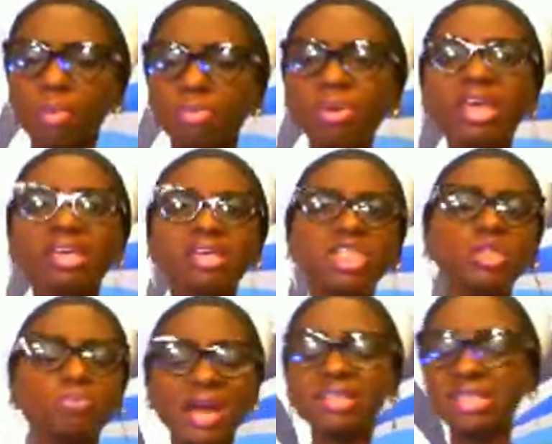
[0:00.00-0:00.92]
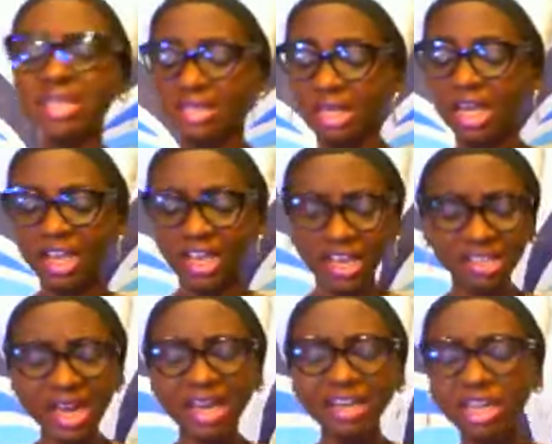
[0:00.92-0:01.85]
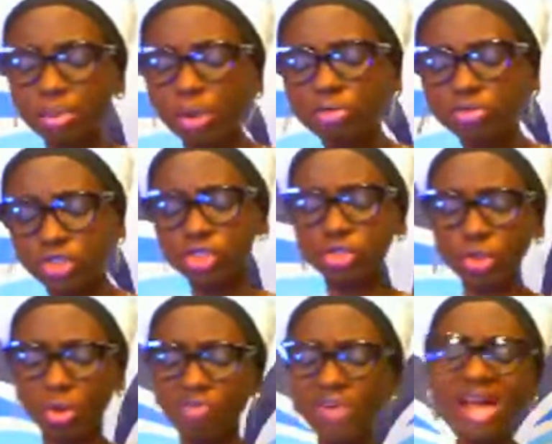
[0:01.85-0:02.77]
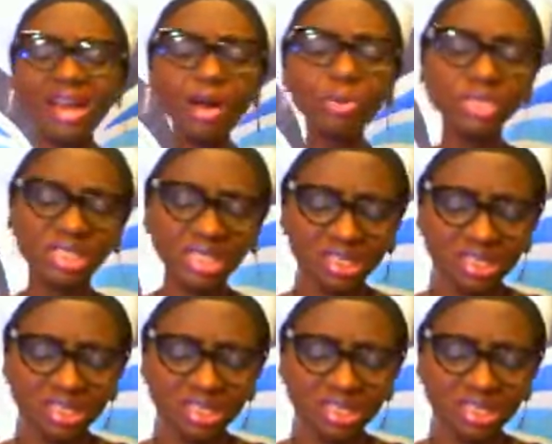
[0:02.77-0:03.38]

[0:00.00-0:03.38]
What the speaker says: Be in his presence in the name of Jesus. Father, we say